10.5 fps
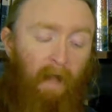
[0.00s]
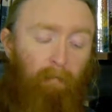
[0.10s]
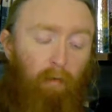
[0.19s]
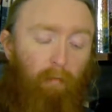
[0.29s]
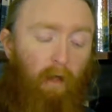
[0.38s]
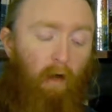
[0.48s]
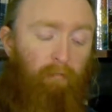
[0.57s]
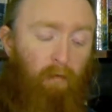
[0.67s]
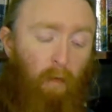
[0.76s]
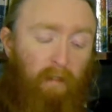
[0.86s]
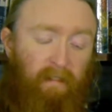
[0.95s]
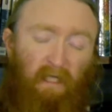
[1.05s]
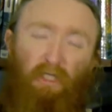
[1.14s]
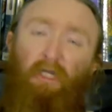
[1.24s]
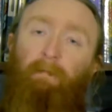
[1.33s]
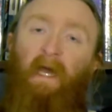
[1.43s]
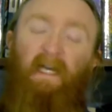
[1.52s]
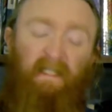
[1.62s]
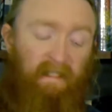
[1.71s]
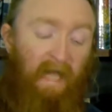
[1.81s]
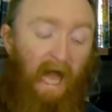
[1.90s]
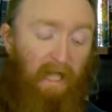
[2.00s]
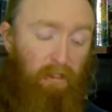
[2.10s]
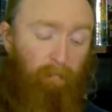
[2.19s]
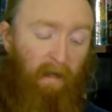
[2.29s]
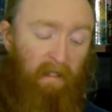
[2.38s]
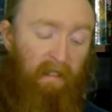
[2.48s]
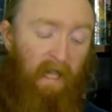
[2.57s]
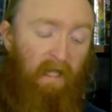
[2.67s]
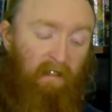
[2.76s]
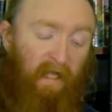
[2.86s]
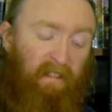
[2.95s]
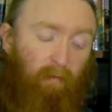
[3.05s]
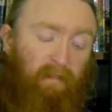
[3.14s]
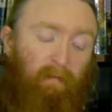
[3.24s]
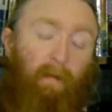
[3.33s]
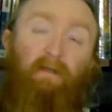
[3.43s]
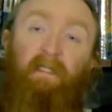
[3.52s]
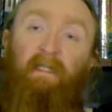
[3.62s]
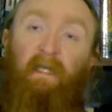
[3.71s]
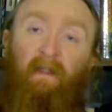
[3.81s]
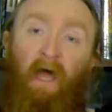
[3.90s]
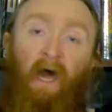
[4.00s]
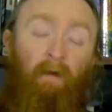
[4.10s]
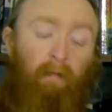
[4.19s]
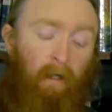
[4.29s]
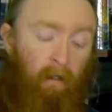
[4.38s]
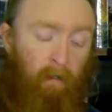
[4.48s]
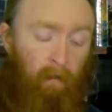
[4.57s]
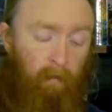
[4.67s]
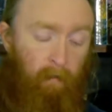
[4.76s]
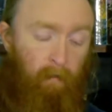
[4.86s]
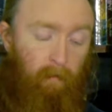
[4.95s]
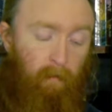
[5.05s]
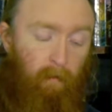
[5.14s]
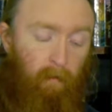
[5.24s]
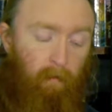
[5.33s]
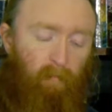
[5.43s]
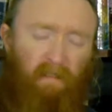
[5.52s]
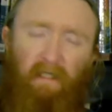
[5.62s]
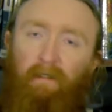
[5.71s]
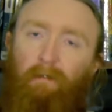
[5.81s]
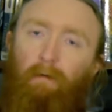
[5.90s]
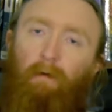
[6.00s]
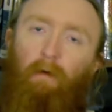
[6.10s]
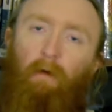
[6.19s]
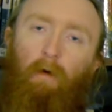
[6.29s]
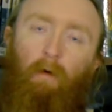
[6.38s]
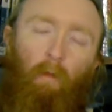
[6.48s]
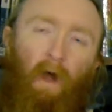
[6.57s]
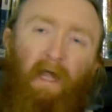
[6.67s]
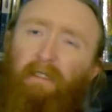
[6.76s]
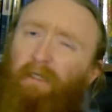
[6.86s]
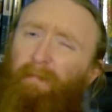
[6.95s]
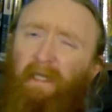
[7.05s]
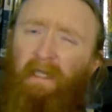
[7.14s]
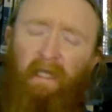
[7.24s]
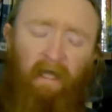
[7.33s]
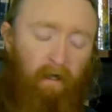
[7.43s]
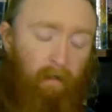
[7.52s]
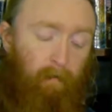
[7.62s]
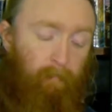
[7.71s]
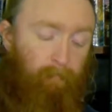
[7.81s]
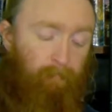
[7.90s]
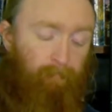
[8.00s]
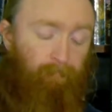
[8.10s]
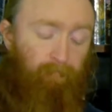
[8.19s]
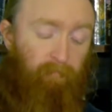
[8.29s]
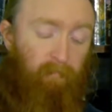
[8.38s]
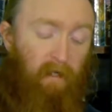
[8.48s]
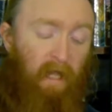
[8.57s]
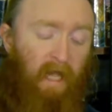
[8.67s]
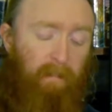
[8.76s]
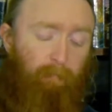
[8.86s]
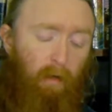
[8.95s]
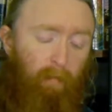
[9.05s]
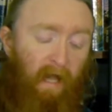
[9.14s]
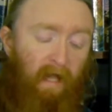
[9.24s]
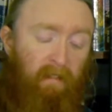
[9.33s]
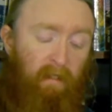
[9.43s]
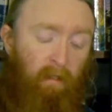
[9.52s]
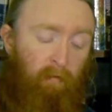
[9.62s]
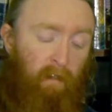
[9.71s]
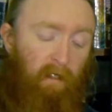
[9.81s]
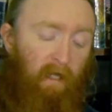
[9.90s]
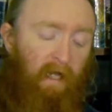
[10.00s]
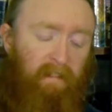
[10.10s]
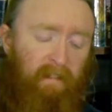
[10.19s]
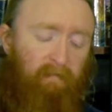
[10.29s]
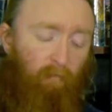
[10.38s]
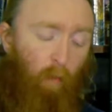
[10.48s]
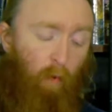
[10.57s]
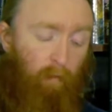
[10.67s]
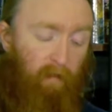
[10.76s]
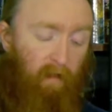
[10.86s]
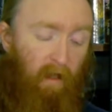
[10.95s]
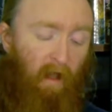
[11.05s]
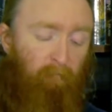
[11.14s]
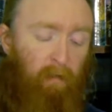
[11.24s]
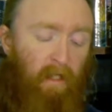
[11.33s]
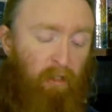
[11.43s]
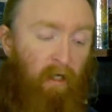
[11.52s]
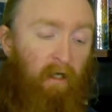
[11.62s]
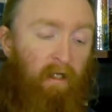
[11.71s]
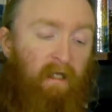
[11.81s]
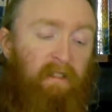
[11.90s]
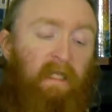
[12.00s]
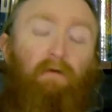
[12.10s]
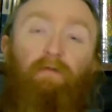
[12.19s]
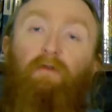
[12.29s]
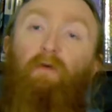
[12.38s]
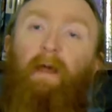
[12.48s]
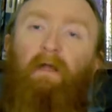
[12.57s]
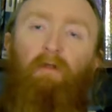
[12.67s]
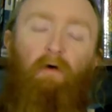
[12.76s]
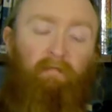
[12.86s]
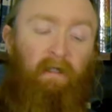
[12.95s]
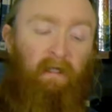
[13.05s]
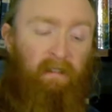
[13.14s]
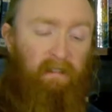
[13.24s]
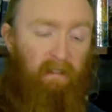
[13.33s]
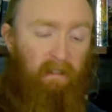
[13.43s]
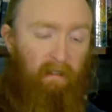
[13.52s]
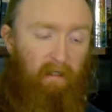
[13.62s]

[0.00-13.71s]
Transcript: had blown me off course like a ship snatched by a gale as it was about to enter the harbour. But then, why had she been here? As I put my hand down, a sense of warmth, of pleasure, tingled through my claw fingers.